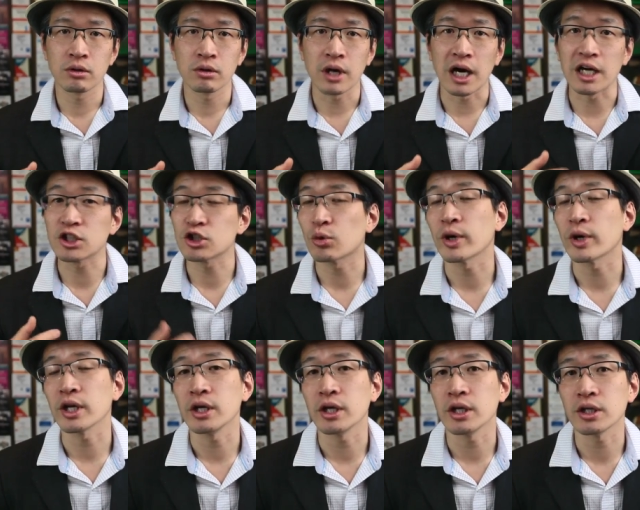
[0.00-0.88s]
A
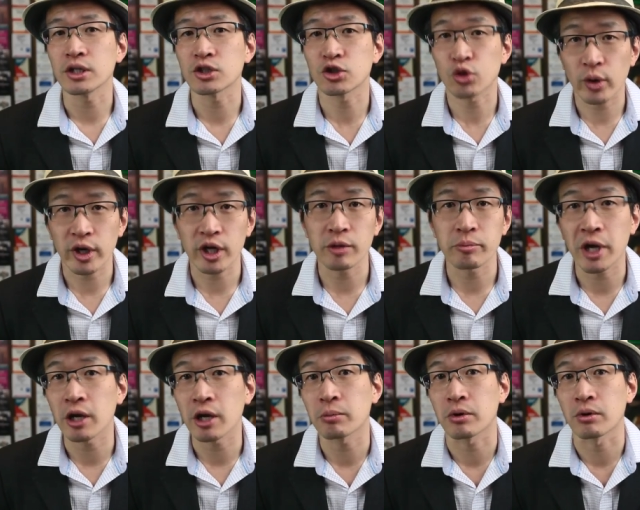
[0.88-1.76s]
2020
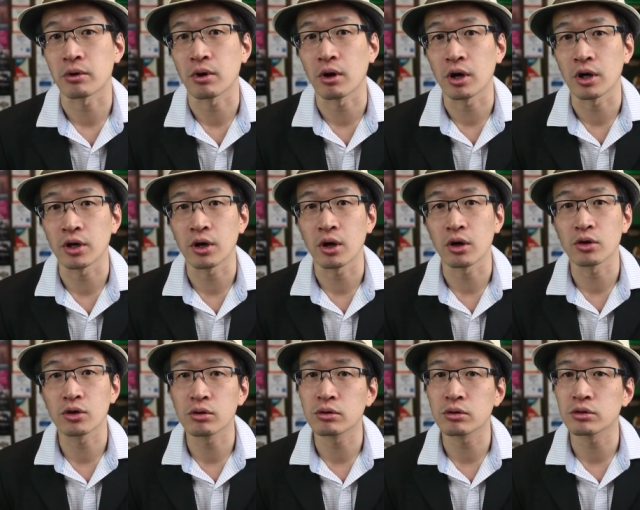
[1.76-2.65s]
paper on
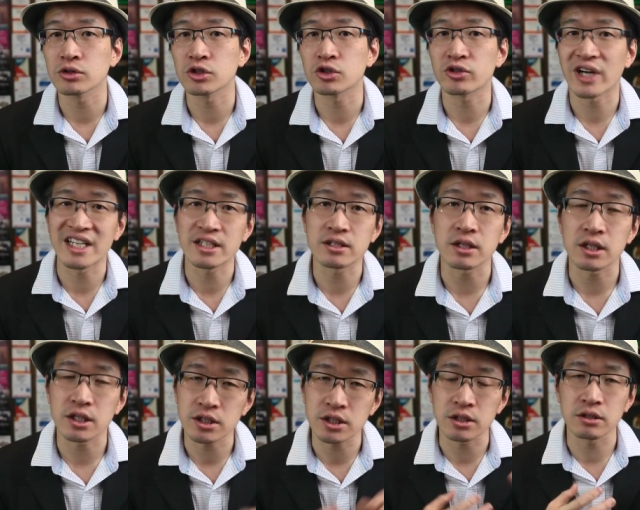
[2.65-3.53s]
Google's
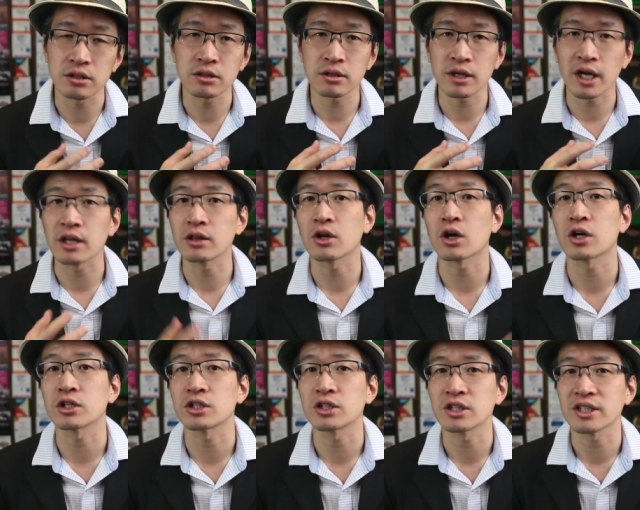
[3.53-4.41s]
translation and
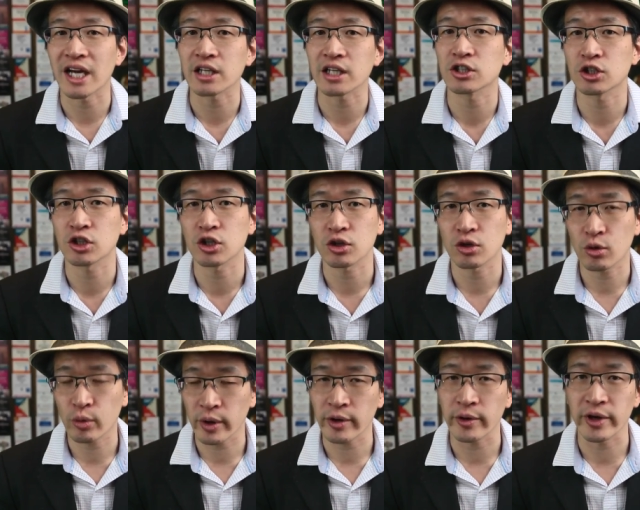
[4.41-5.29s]
large text
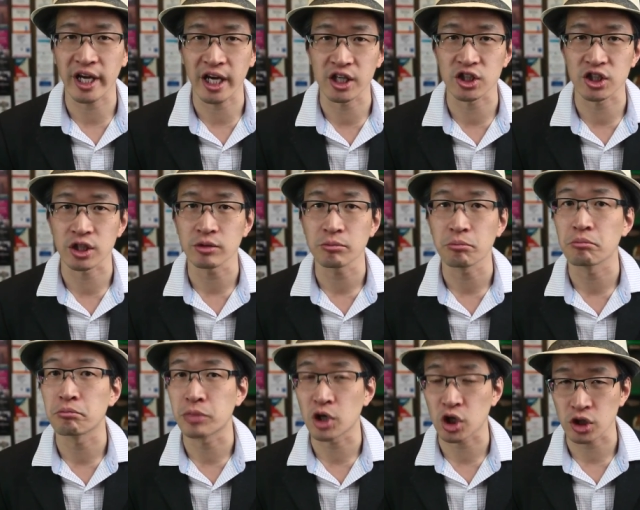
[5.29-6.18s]
query engine,
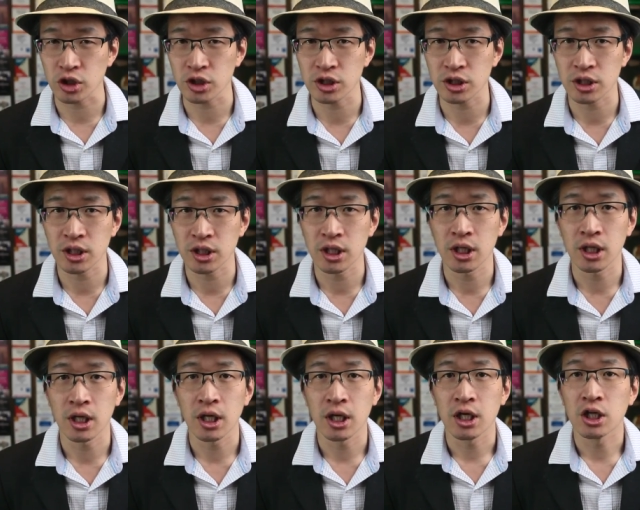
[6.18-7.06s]
BERT,
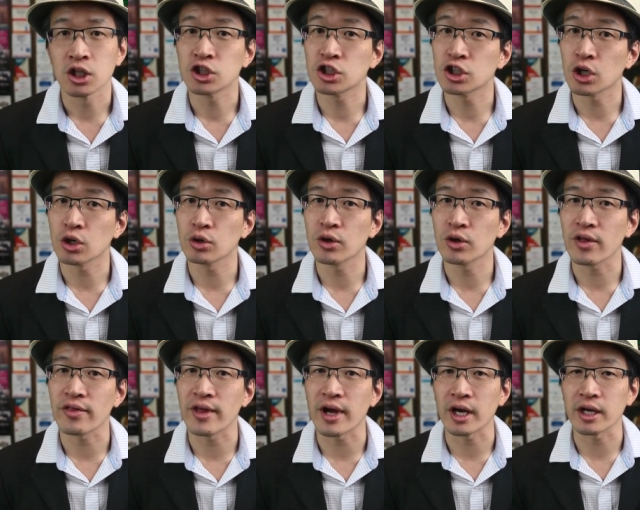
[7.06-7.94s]

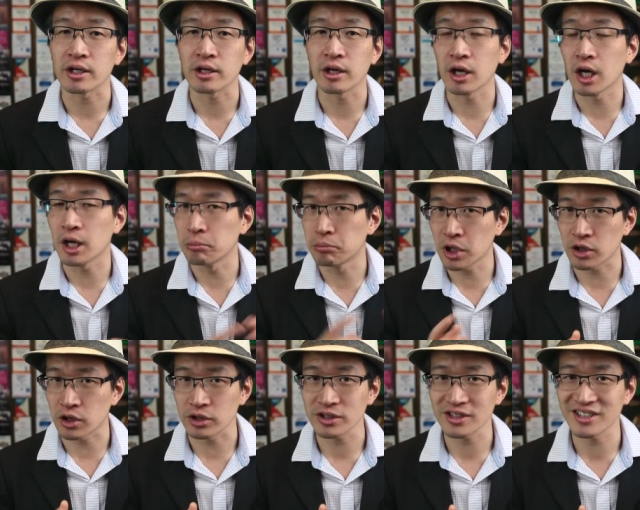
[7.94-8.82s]
showed that
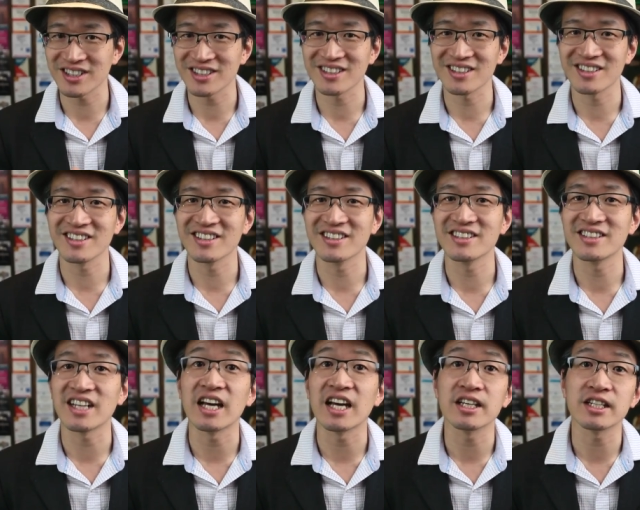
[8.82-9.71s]
BERT
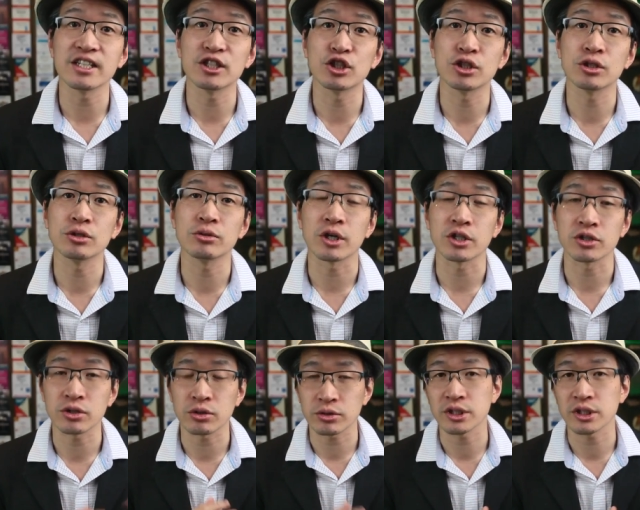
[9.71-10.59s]
tended to
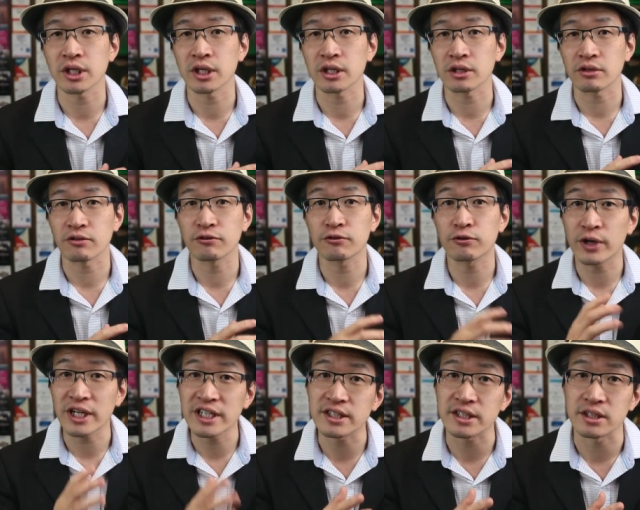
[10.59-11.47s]
associate
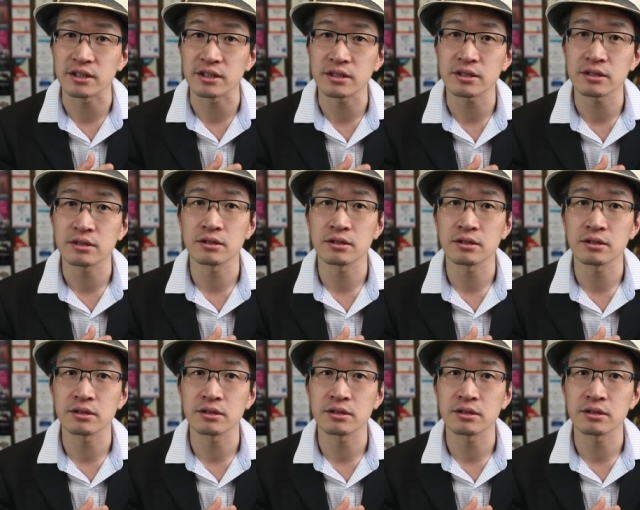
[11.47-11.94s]
phrases